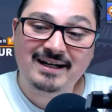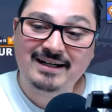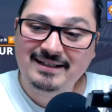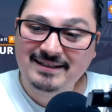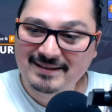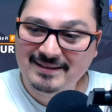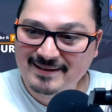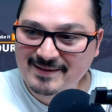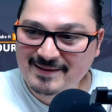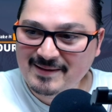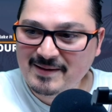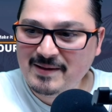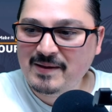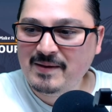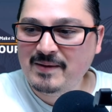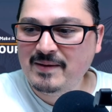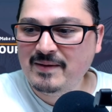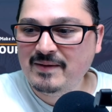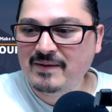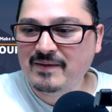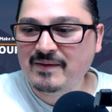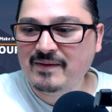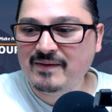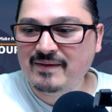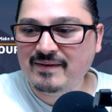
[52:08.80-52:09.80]
for his off page
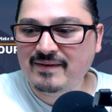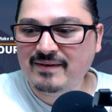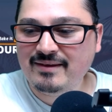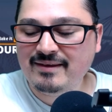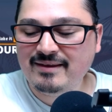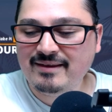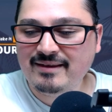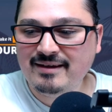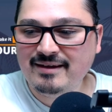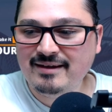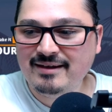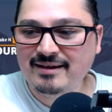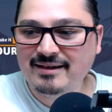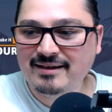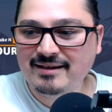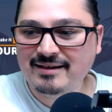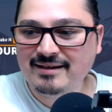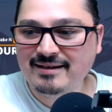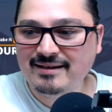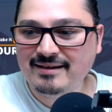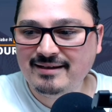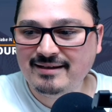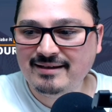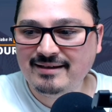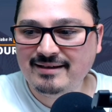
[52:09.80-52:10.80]
and stuff like that.
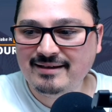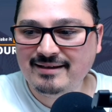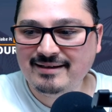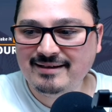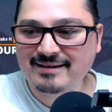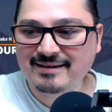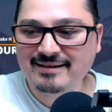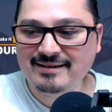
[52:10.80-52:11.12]
Just uh,